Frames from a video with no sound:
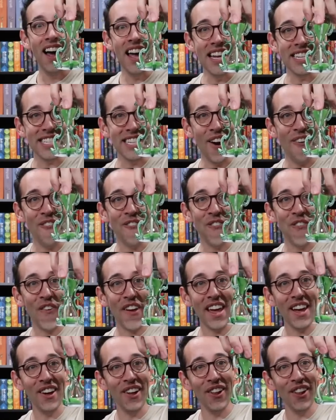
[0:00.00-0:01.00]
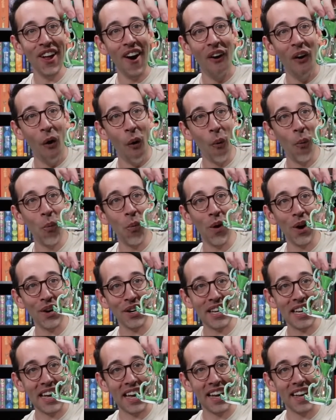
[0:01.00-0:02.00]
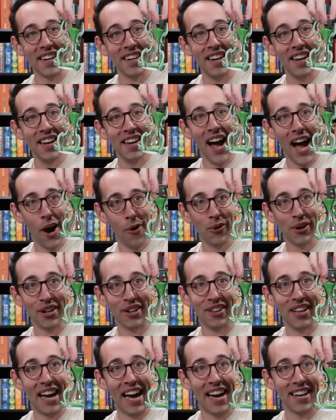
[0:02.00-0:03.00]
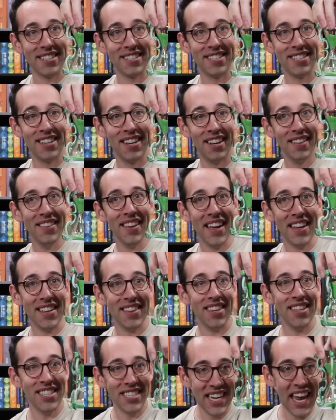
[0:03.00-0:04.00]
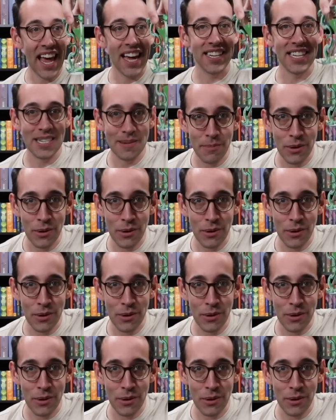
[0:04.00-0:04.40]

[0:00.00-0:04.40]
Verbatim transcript: It's a real working hourglass. Like, the sand is